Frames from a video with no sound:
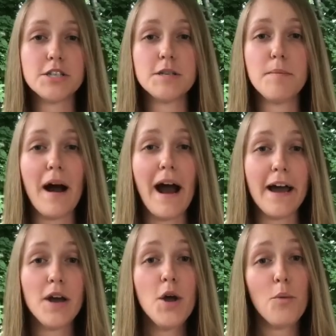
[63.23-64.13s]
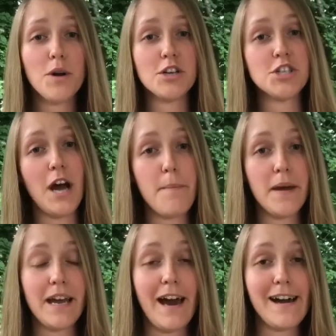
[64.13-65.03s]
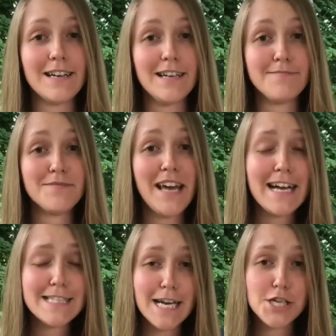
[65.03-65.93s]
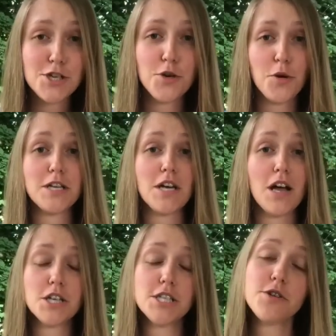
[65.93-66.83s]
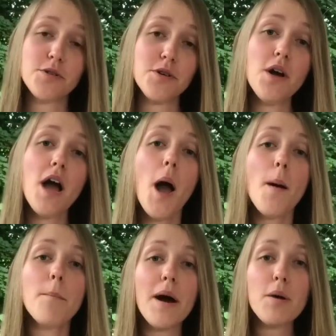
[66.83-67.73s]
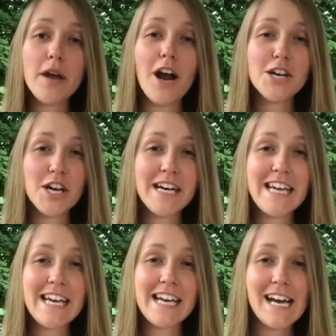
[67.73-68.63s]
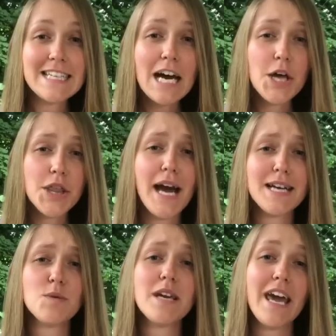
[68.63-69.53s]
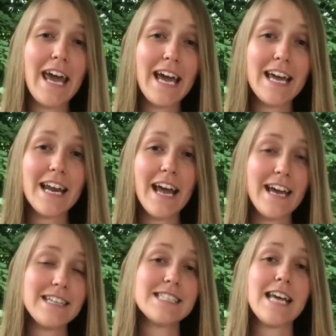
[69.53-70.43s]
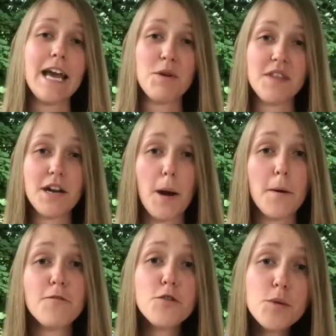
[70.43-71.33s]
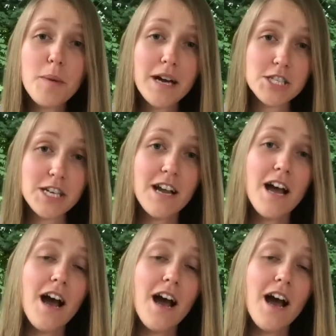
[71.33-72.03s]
to buy when you're shopping at a gas station or a Dollar General. But we are trying to eat as healthy as we can and stay within our food budget